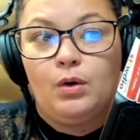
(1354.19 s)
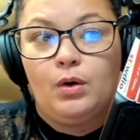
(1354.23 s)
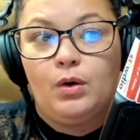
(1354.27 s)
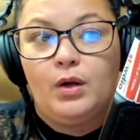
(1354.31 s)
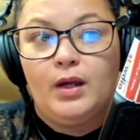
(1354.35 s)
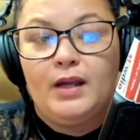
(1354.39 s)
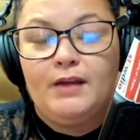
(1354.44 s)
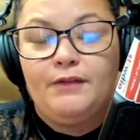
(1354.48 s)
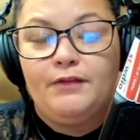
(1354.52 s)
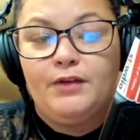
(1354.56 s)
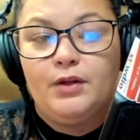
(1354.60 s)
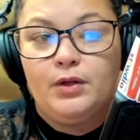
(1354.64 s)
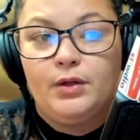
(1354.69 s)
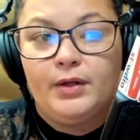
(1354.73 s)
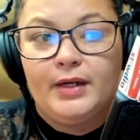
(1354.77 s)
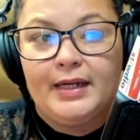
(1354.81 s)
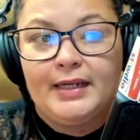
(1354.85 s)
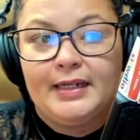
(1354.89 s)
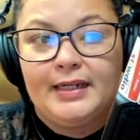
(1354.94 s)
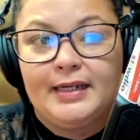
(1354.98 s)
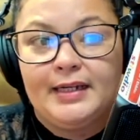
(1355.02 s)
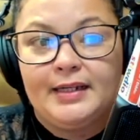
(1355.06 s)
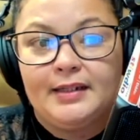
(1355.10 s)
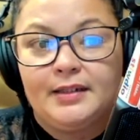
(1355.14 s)
if you look
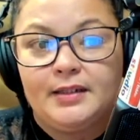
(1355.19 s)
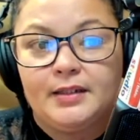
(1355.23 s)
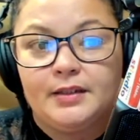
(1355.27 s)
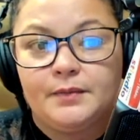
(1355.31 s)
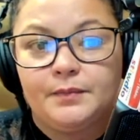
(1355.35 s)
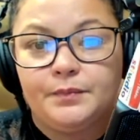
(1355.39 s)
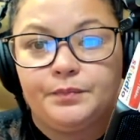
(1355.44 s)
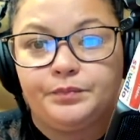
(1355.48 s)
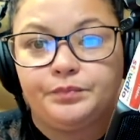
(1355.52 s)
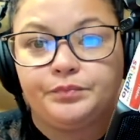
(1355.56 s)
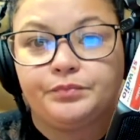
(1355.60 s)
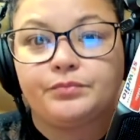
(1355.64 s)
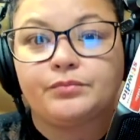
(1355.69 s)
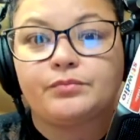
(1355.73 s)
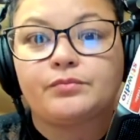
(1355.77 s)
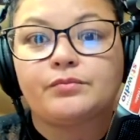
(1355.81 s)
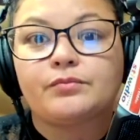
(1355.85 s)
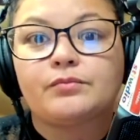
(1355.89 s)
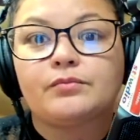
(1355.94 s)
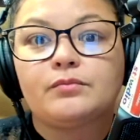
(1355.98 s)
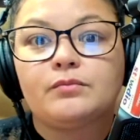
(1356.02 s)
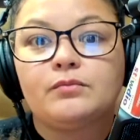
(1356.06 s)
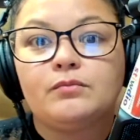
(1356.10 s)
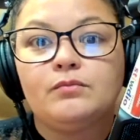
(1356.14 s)
at it,
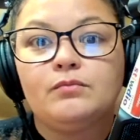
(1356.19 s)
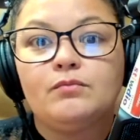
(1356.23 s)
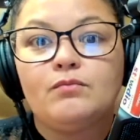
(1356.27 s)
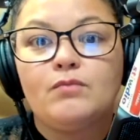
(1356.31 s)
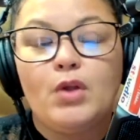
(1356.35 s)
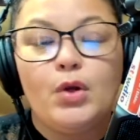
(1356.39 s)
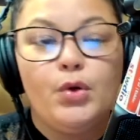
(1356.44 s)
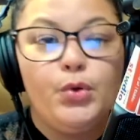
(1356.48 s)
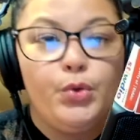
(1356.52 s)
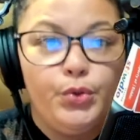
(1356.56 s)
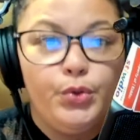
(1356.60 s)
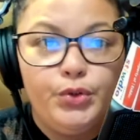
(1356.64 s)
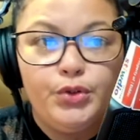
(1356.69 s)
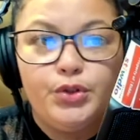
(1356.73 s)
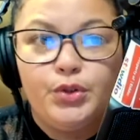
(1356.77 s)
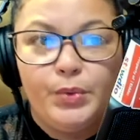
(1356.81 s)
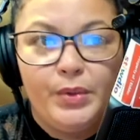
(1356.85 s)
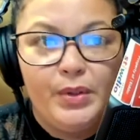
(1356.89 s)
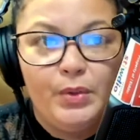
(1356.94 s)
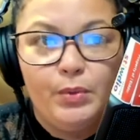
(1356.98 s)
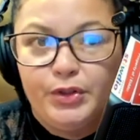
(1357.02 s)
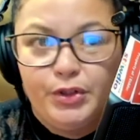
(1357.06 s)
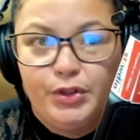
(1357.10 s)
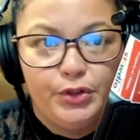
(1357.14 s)
who's
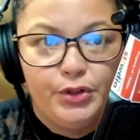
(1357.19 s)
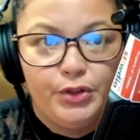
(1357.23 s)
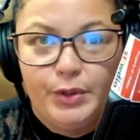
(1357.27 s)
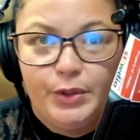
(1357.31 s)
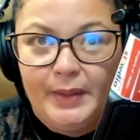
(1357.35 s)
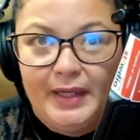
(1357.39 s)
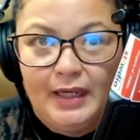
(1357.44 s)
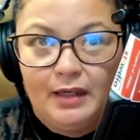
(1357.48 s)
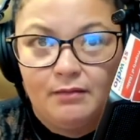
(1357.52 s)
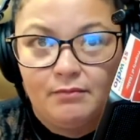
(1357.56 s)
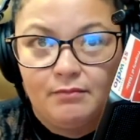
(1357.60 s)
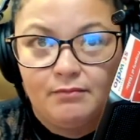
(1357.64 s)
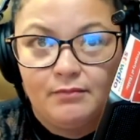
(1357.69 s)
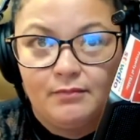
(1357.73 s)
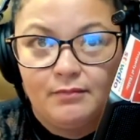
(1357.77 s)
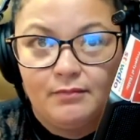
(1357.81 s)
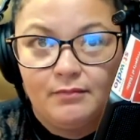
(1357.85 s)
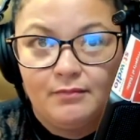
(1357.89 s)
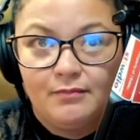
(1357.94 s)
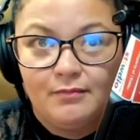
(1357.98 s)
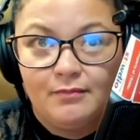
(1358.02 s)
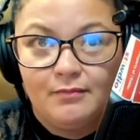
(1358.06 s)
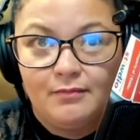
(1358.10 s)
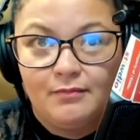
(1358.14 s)
doing what you're doing,
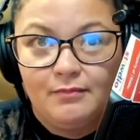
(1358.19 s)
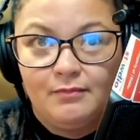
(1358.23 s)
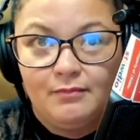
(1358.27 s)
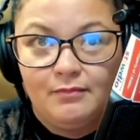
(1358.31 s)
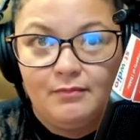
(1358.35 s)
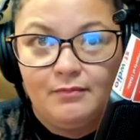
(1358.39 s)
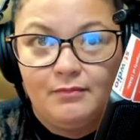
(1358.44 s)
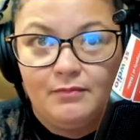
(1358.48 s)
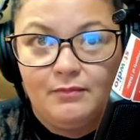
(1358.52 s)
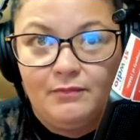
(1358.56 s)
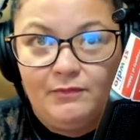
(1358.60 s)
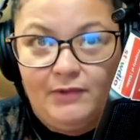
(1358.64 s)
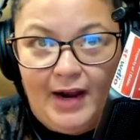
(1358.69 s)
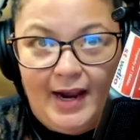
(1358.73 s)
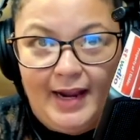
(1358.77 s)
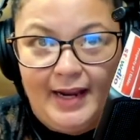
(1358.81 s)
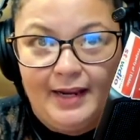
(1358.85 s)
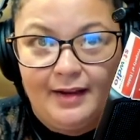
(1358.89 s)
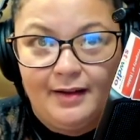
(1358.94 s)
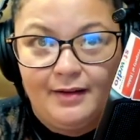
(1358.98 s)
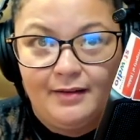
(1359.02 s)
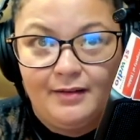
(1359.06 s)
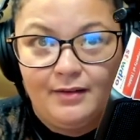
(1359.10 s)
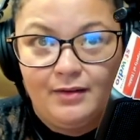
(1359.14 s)

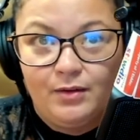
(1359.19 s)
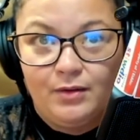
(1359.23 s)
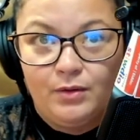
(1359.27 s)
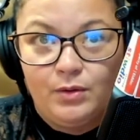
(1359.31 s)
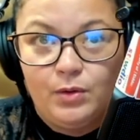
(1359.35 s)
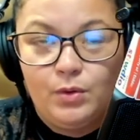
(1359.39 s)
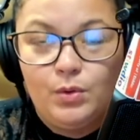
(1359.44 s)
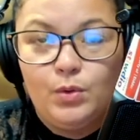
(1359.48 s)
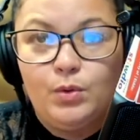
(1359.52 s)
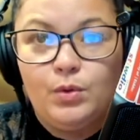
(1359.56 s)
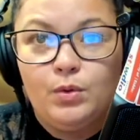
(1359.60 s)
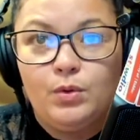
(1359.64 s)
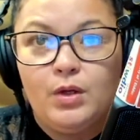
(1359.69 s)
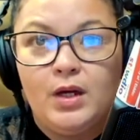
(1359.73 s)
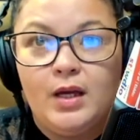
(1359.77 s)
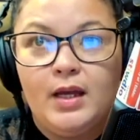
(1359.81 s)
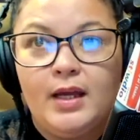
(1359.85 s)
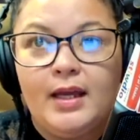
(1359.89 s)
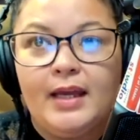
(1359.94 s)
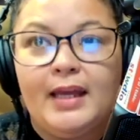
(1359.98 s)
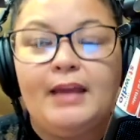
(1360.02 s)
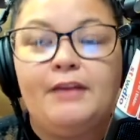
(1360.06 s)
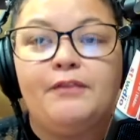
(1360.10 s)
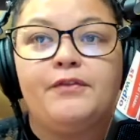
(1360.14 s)
right?
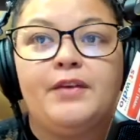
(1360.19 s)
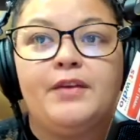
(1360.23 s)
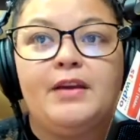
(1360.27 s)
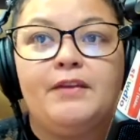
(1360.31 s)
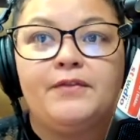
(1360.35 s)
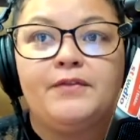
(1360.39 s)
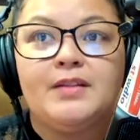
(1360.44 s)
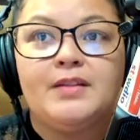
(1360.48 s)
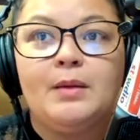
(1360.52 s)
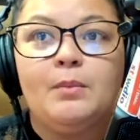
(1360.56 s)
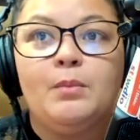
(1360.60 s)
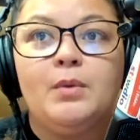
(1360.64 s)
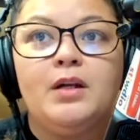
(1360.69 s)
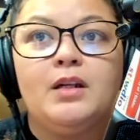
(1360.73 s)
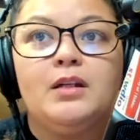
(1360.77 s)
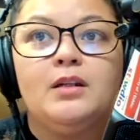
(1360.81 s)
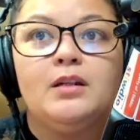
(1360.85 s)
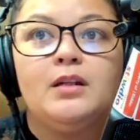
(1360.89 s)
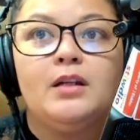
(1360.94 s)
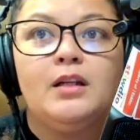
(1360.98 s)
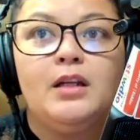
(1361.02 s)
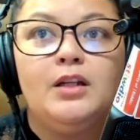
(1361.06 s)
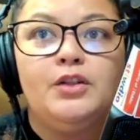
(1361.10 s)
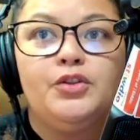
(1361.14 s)
If someone
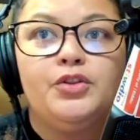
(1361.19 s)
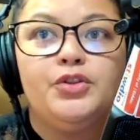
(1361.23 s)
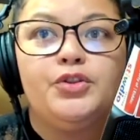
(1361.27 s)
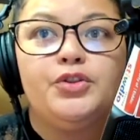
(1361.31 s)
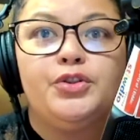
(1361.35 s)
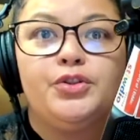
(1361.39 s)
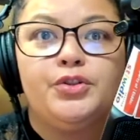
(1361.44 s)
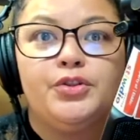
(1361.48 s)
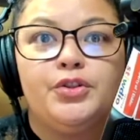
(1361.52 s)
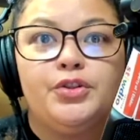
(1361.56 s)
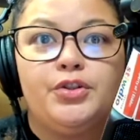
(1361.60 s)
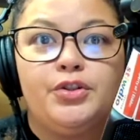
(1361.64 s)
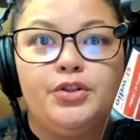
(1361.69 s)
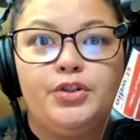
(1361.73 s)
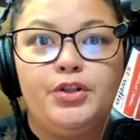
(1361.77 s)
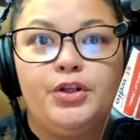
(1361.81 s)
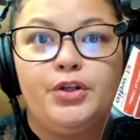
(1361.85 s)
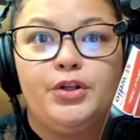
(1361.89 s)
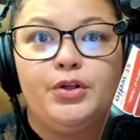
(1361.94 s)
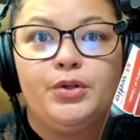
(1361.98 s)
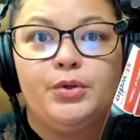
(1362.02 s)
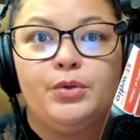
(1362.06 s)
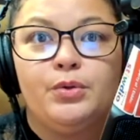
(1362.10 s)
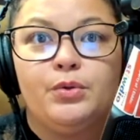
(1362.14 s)
introduces
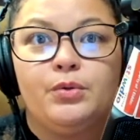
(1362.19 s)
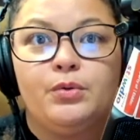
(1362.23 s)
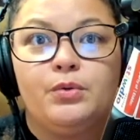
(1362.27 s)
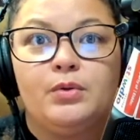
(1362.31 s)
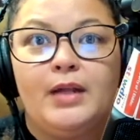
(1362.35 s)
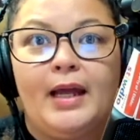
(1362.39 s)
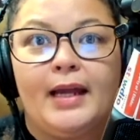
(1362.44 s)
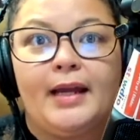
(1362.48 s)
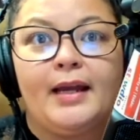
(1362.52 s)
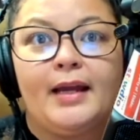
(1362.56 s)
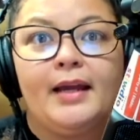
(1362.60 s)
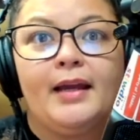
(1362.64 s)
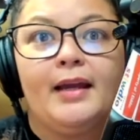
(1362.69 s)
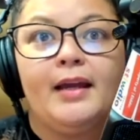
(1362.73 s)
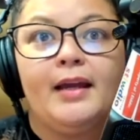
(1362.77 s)
you, like